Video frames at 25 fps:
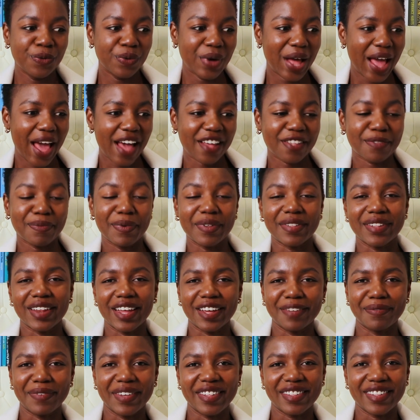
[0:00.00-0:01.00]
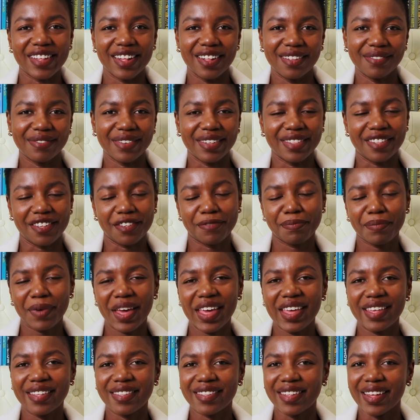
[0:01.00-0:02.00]
experts like myself in the
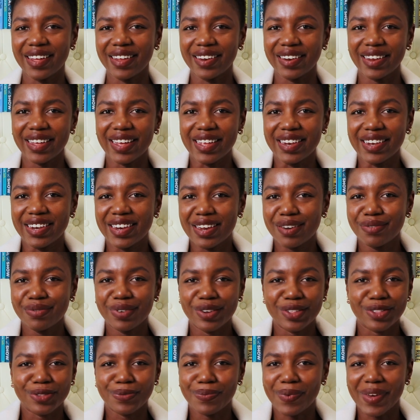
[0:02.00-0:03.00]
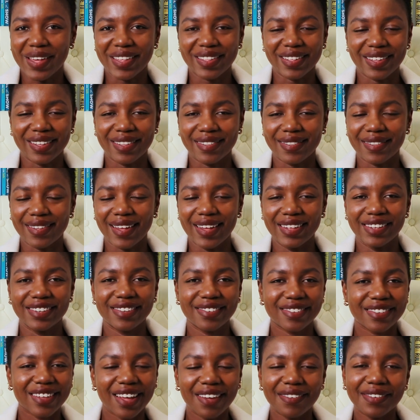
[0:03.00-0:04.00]
space and in different spaces, and
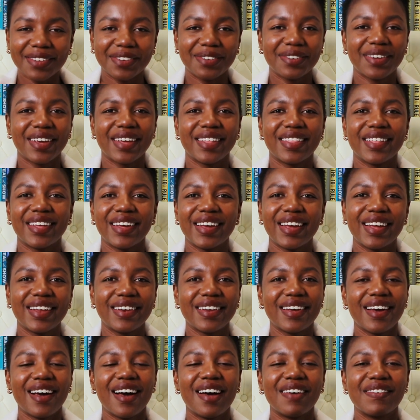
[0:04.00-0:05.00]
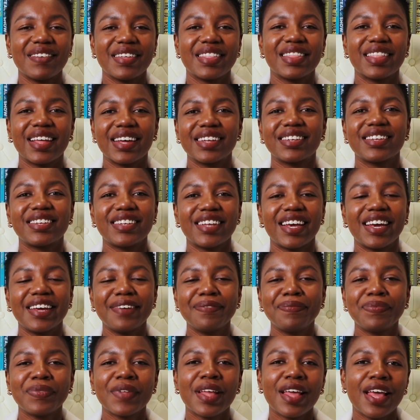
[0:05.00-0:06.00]
just coming together and having that
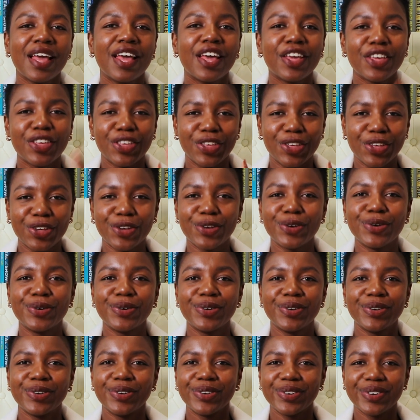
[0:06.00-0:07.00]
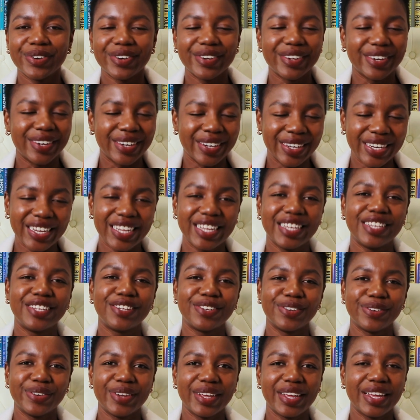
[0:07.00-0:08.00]
time. You need
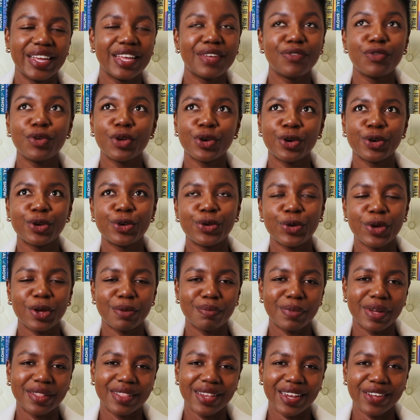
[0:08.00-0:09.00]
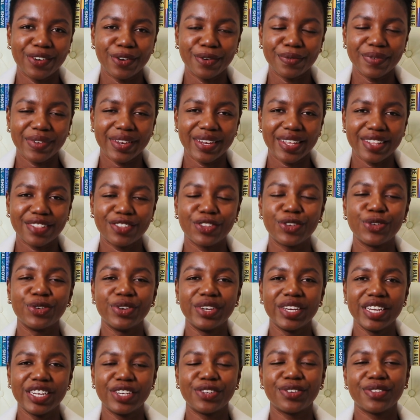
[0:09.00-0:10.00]
to, if you're not doing monthly coffee dates, you
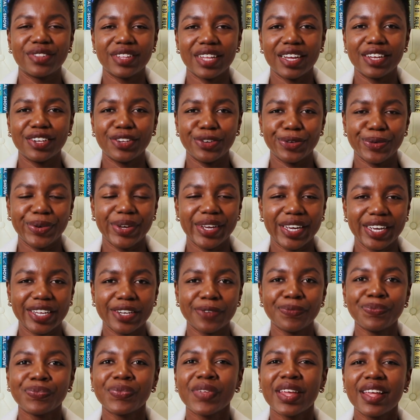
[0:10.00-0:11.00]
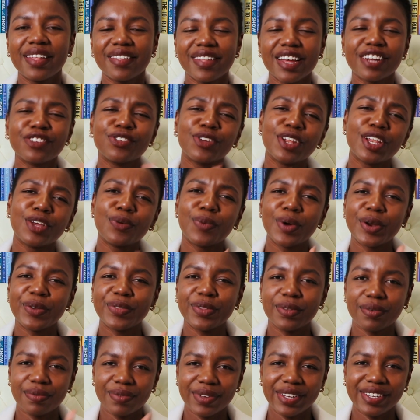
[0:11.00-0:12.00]
need to start doing it. It's actually one of
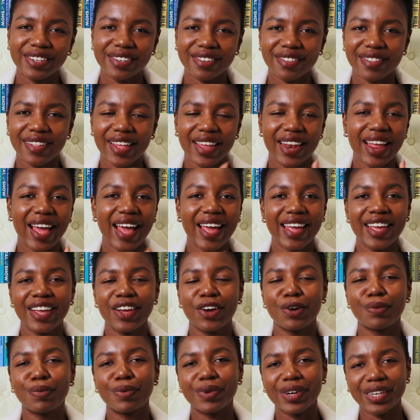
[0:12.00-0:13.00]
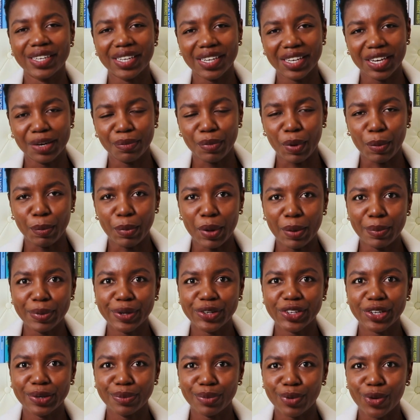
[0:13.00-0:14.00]
the features that I incorporated in my
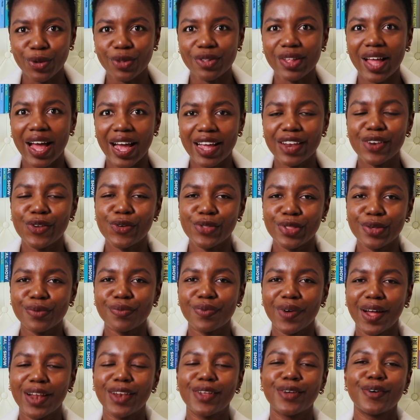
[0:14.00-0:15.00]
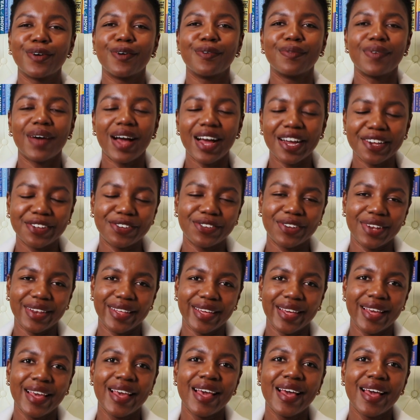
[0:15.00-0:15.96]
membership, because I know the value of actually